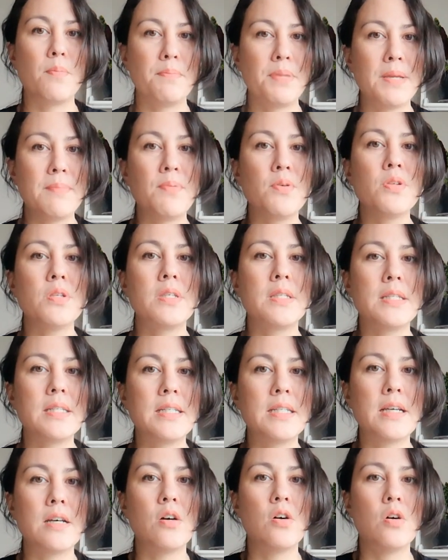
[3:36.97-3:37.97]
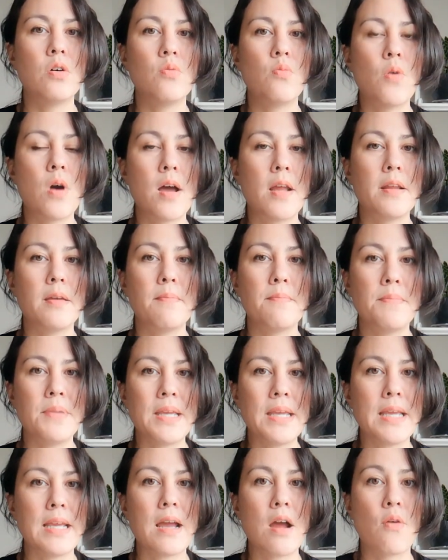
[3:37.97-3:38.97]
people still want to
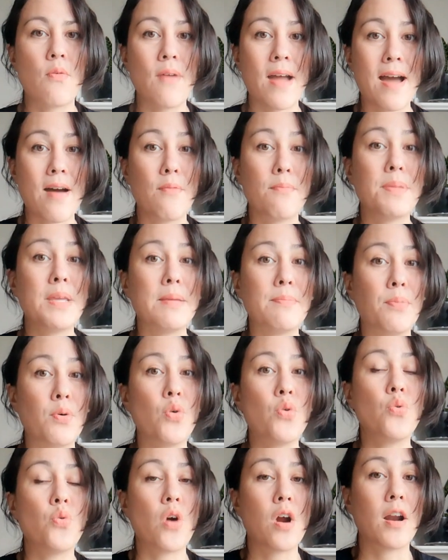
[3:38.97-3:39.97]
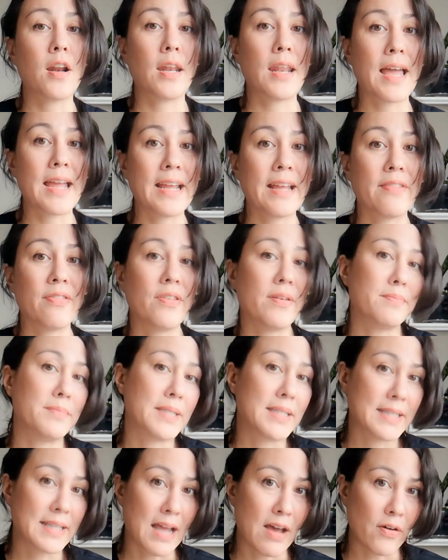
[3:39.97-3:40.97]
be around people who are like
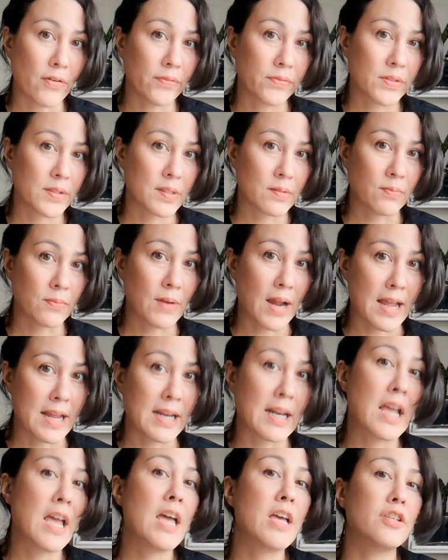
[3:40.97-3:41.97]
themselves, right?